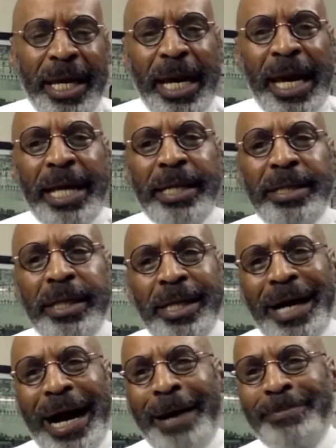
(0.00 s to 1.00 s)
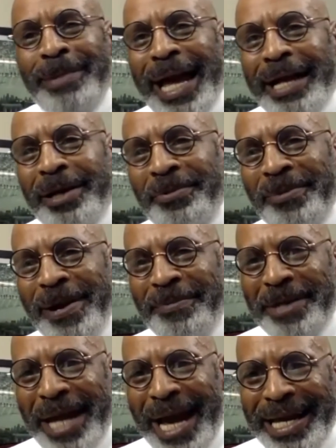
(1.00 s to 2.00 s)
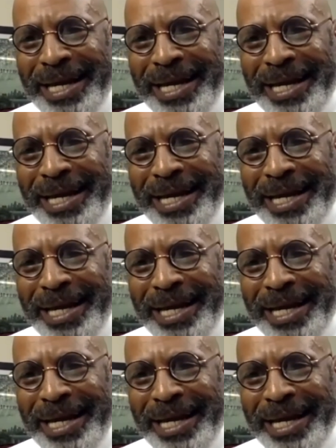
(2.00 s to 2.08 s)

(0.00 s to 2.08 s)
And I'm like a Reverend Ike.